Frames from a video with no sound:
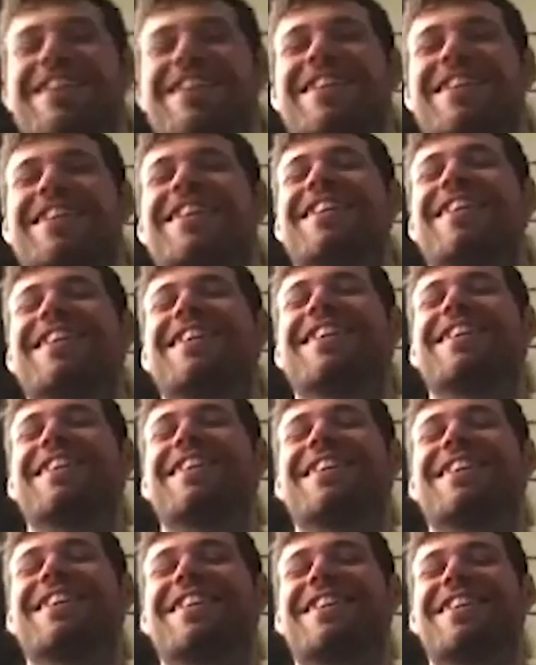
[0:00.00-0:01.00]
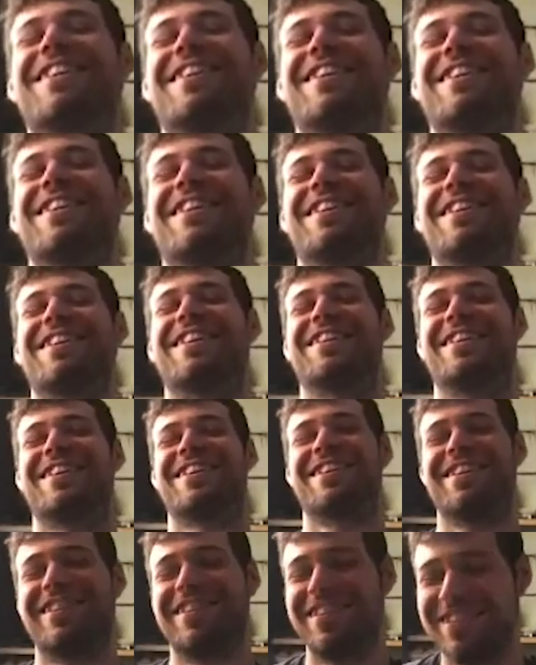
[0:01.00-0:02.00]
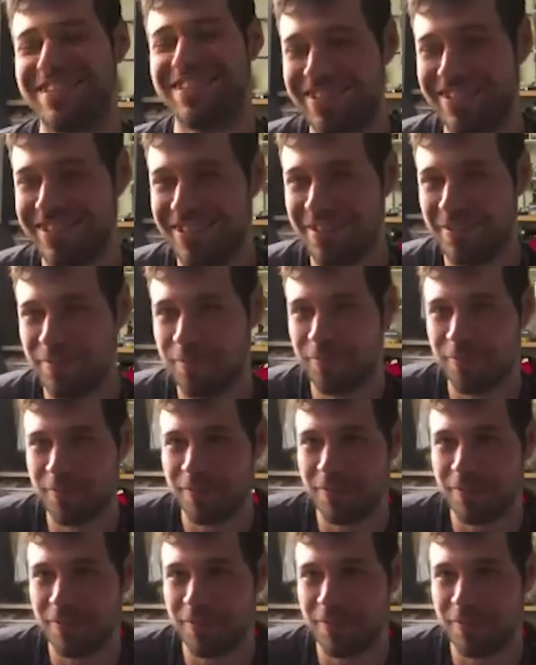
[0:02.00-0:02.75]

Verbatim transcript: led Cambridge off the rails, right?" So it's a